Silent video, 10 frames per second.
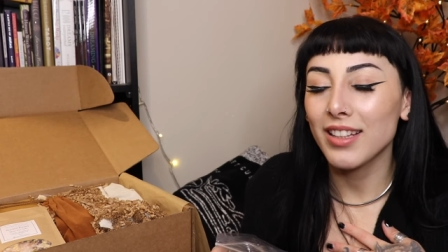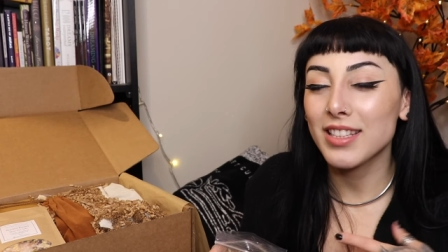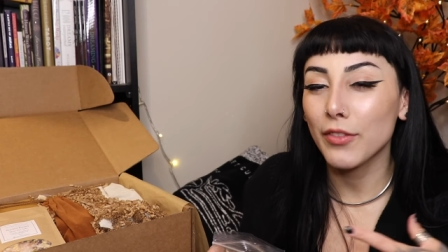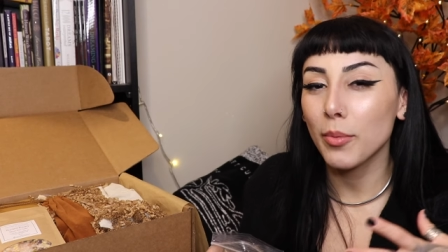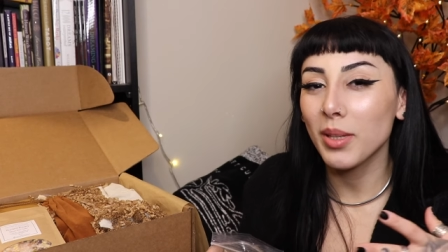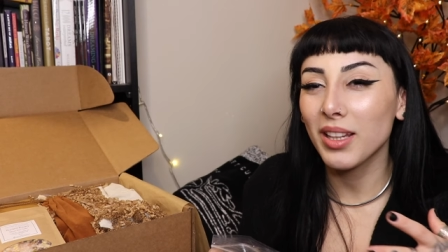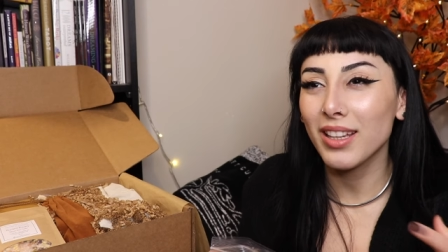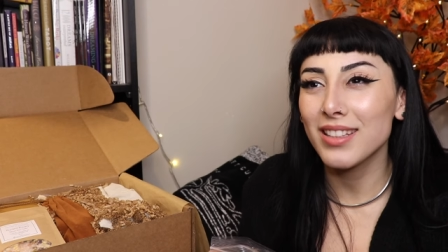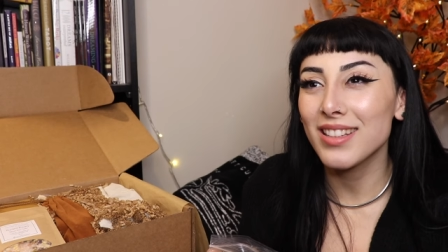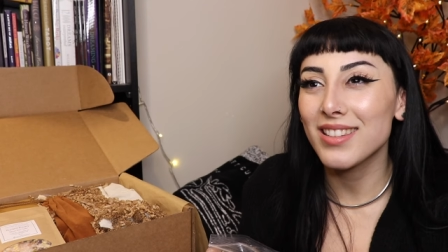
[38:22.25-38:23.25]
it's giving me
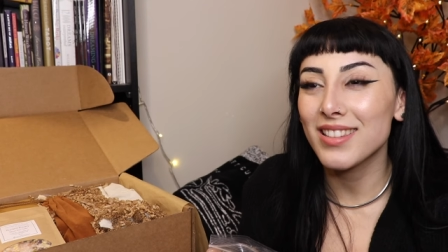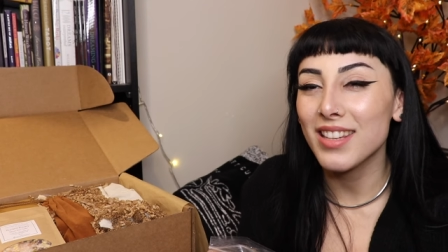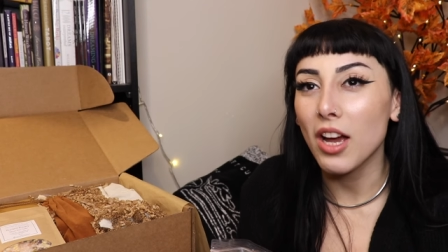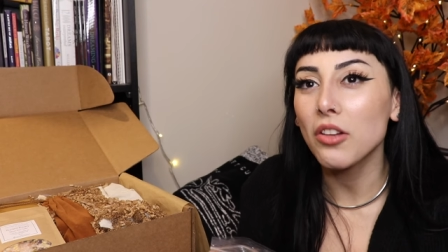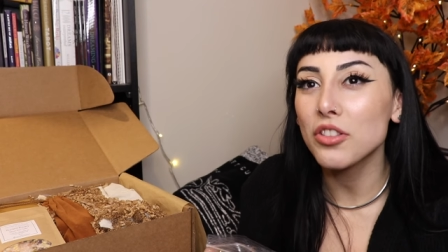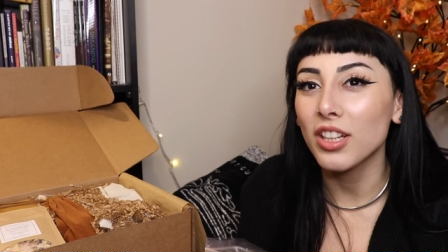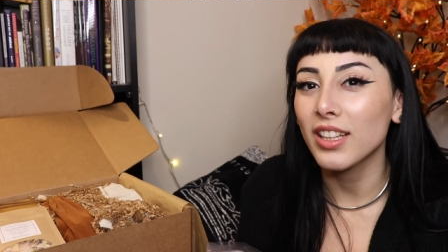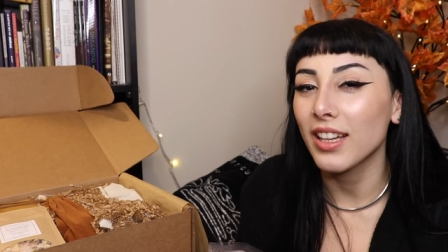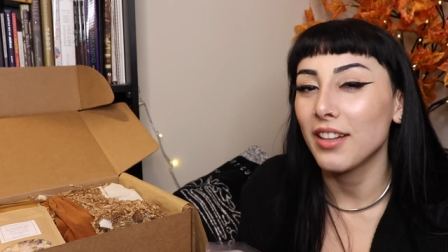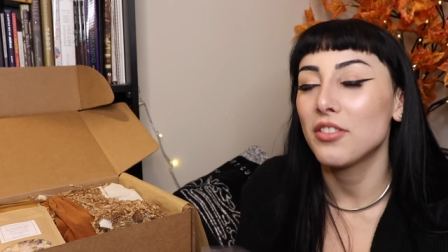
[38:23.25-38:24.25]
like nostalgia
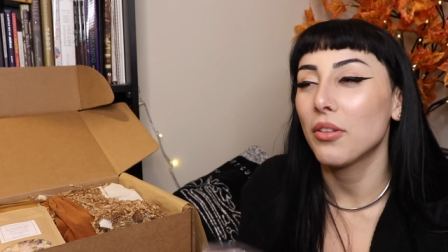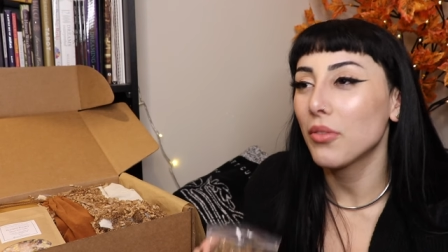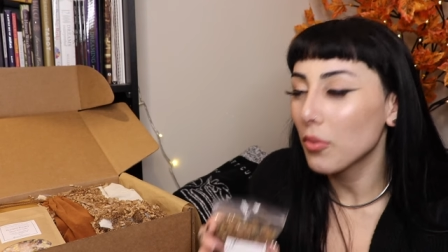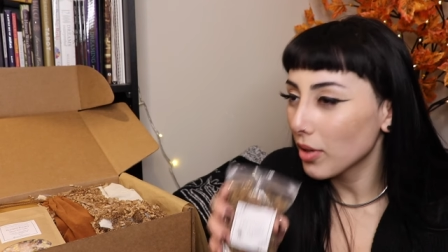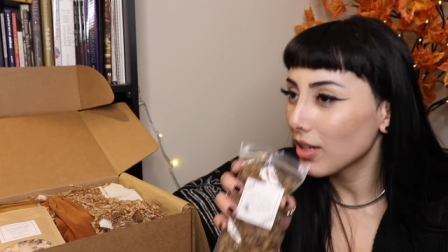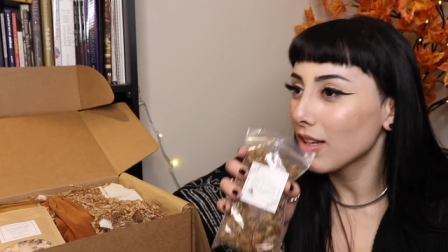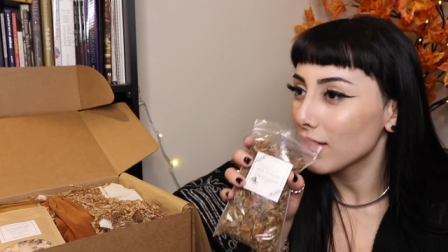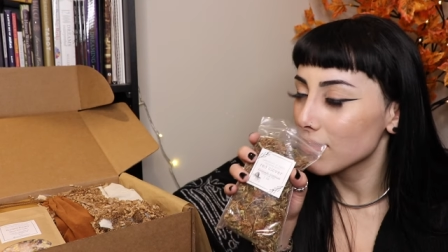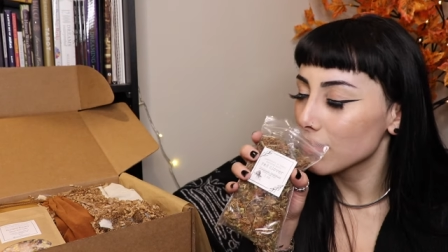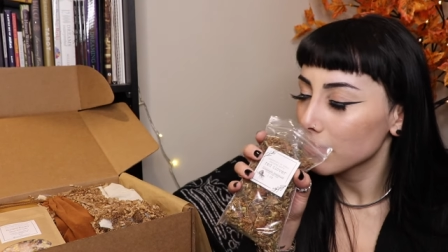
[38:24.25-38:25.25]
again. I don't know what it
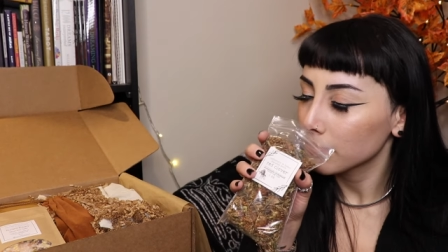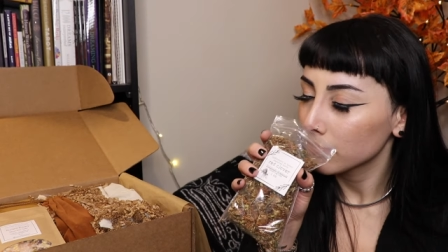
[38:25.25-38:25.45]
is.